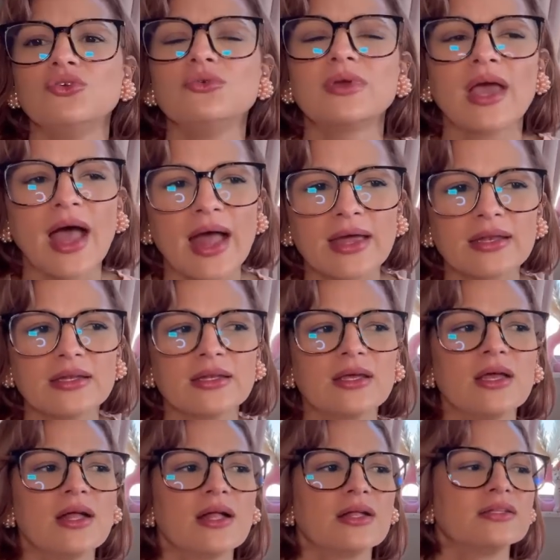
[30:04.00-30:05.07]
can
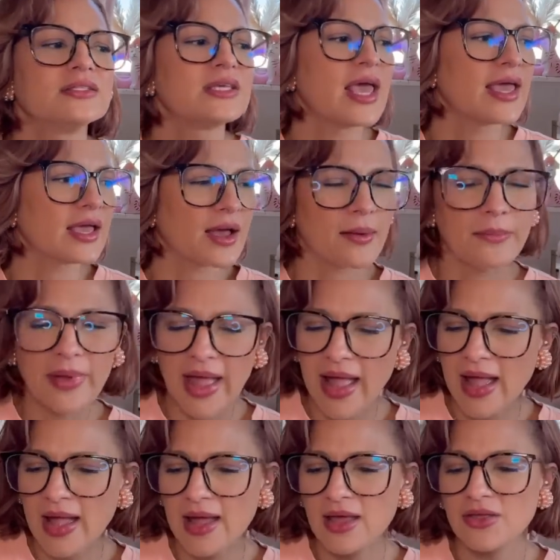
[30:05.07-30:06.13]
take a
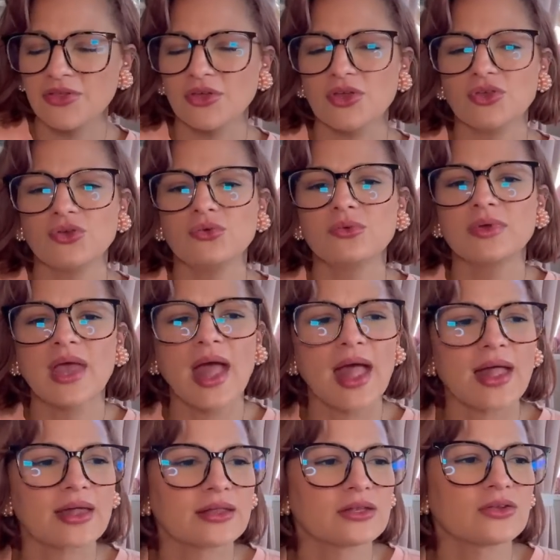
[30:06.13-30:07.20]
bath, you
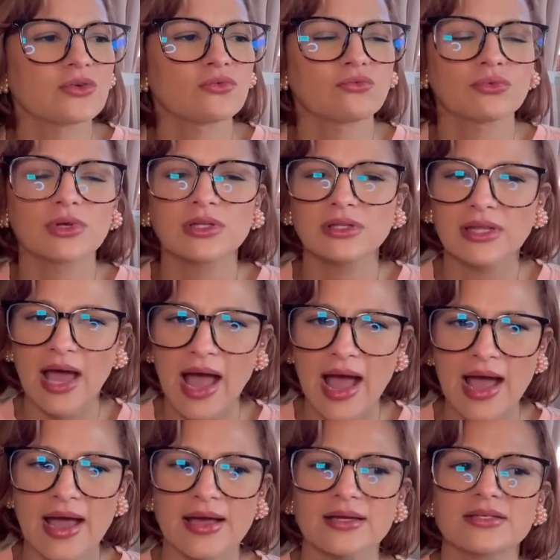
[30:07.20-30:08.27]
can
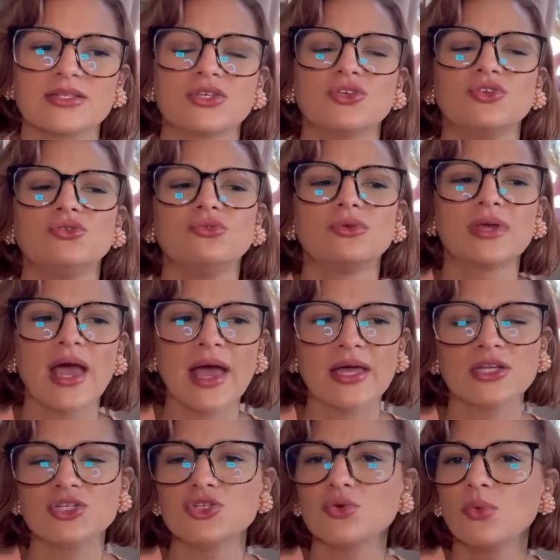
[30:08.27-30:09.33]
relax, you
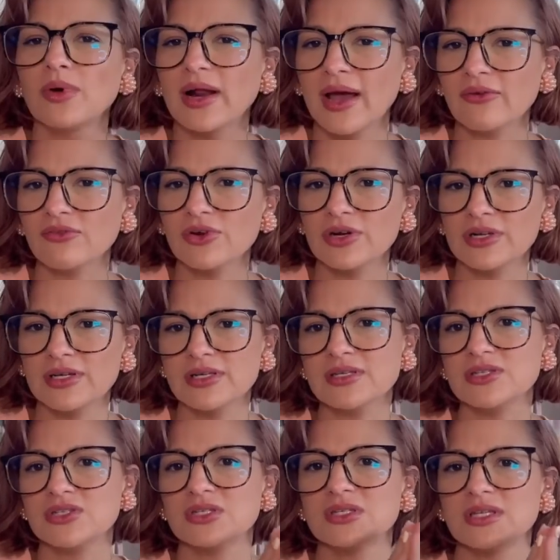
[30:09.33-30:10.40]
can do whatever it
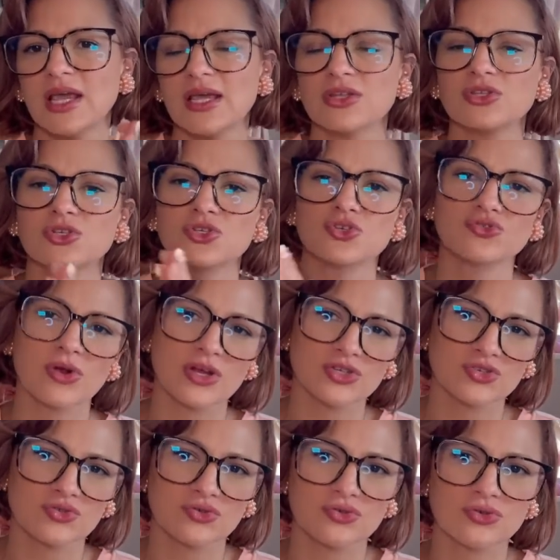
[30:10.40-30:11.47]
is to take the
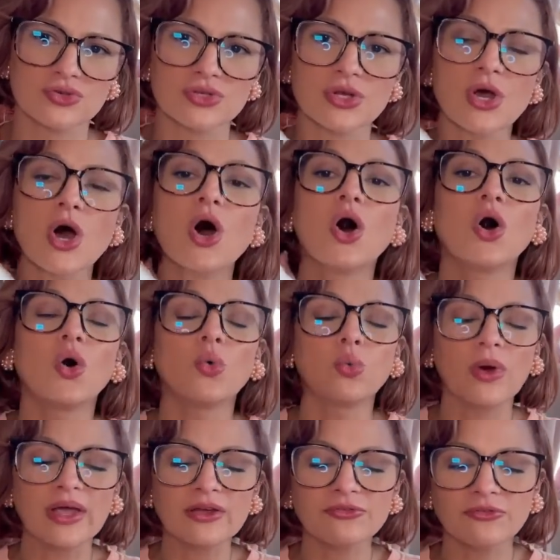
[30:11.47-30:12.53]
stressors
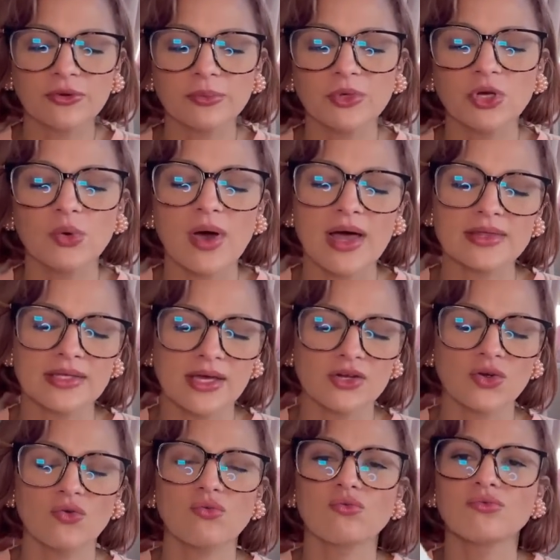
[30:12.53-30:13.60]
away from you, and then
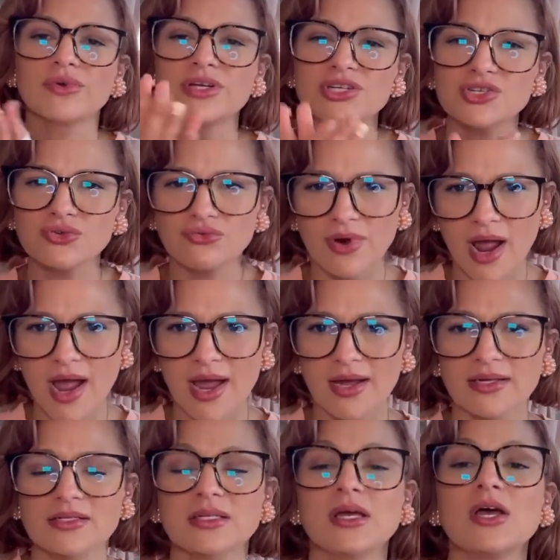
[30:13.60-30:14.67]

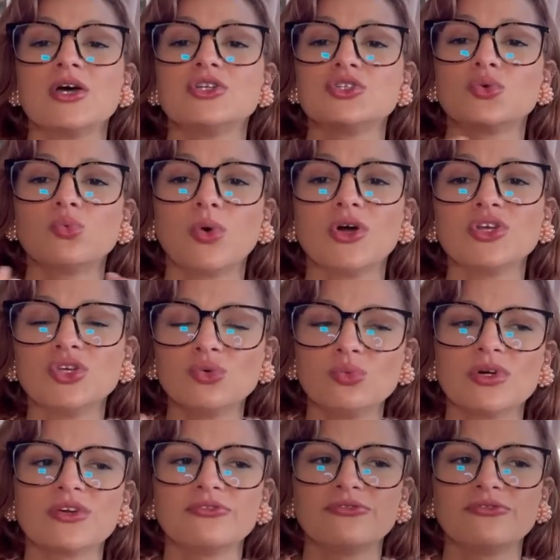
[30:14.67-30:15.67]
redirect to what you want to